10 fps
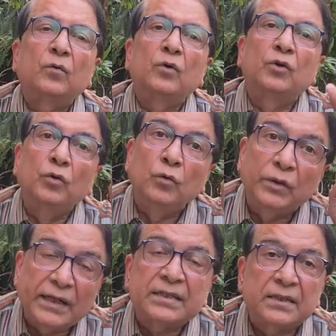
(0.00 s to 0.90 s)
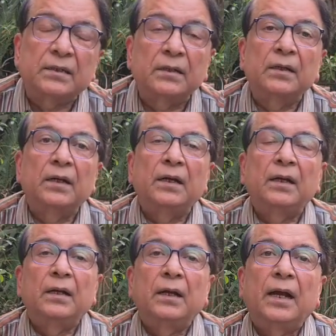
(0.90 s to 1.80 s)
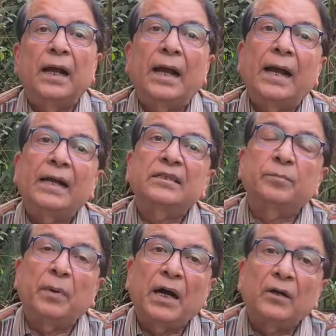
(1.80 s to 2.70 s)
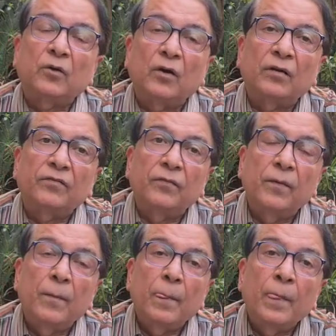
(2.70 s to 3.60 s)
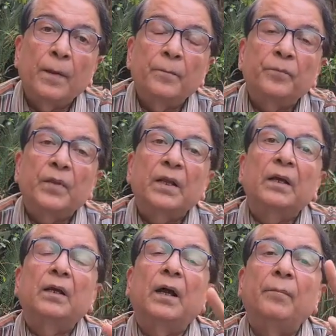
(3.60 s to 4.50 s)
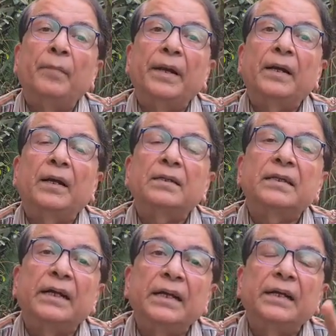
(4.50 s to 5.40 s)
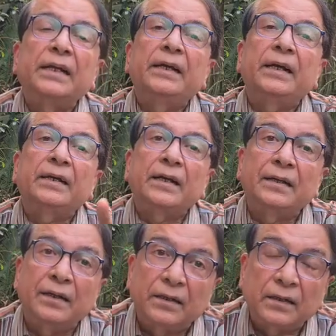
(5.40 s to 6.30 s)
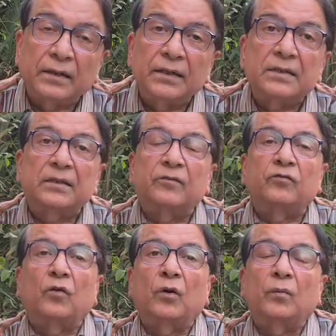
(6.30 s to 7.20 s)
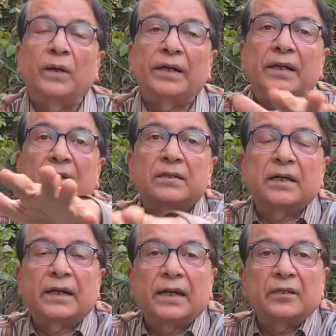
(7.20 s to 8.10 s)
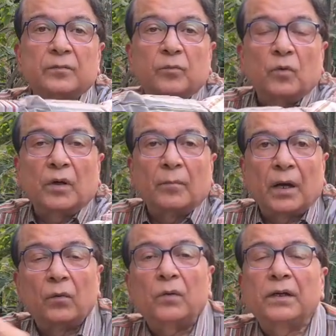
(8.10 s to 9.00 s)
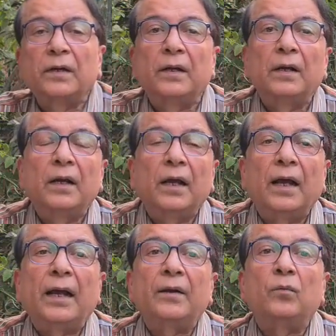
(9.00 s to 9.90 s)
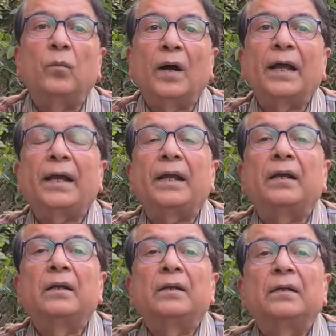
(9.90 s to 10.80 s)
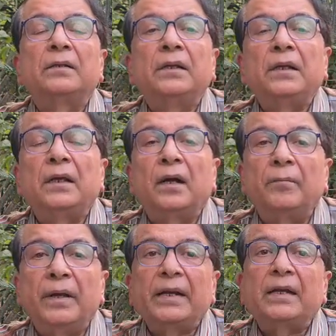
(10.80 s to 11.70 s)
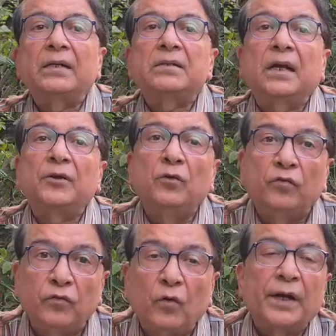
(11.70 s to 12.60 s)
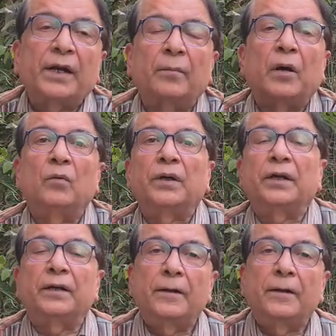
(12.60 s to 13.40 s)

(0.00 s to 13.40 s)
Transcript: could do this as part of America's integrated deterrence, the four verticals that I spoke about, and why the Americans are euphoric about it,